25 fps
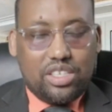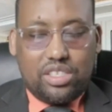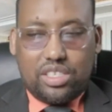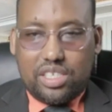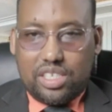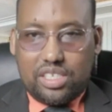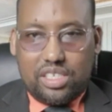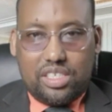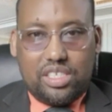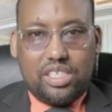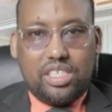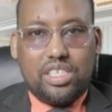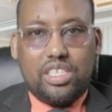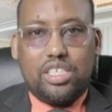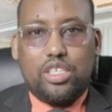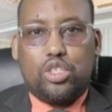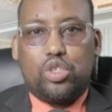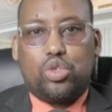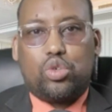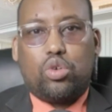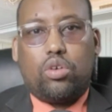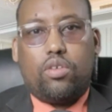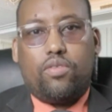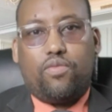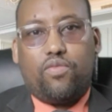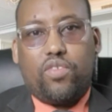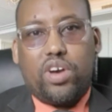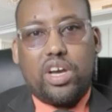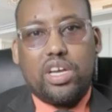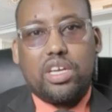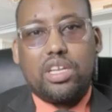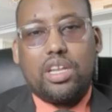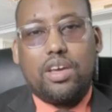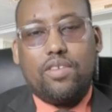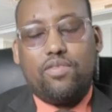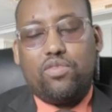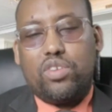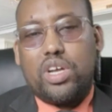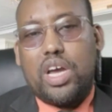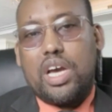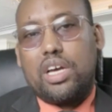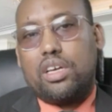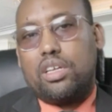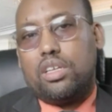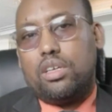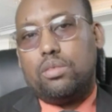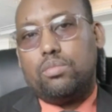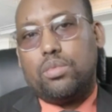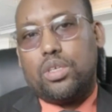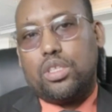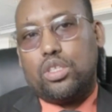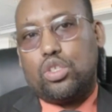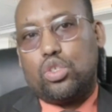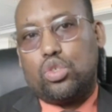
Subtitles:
succeeded so far in every agreement.